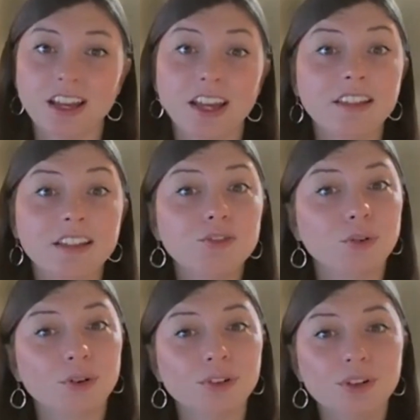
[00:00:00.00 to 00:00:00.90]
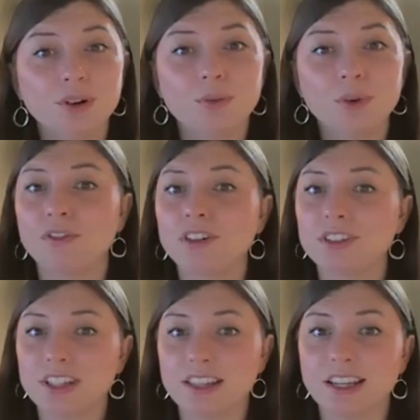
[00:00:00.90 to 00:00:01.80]
In this role, we
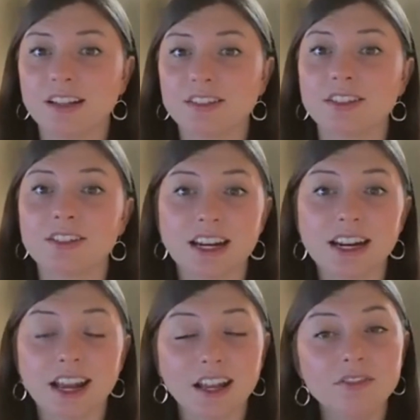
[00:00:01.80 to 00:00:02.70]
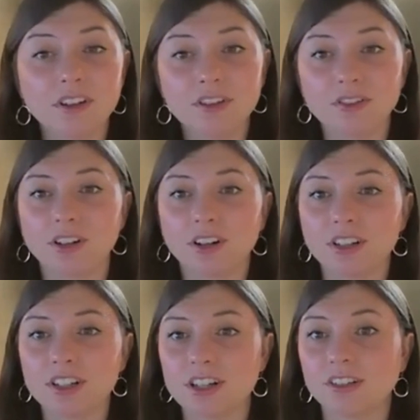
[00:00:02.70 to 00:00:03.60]
oversee the Council's state and federal
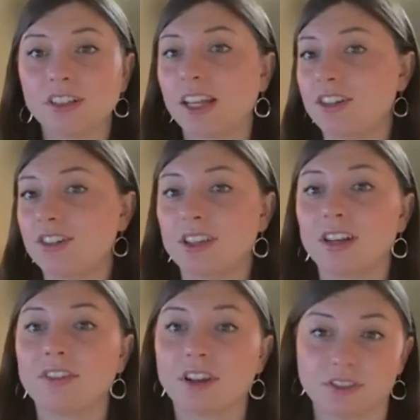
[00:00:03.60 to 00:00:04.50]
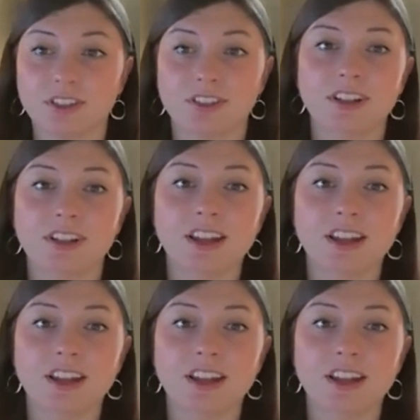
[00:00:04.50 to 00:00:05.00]
early childhood legislative efforts.